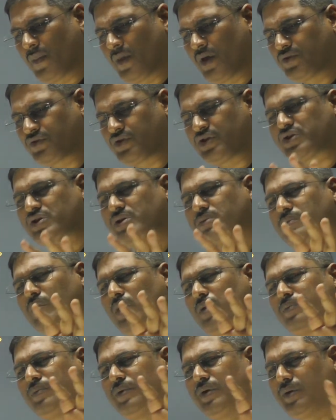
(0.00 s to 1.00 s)
system
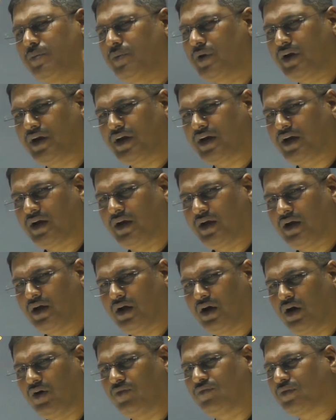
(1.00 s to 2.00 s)
of numbering
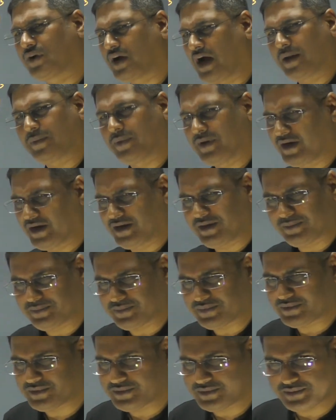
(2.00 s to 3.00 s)
of carbon
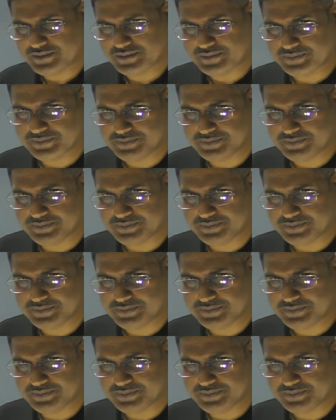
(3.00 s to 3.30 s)
atoms.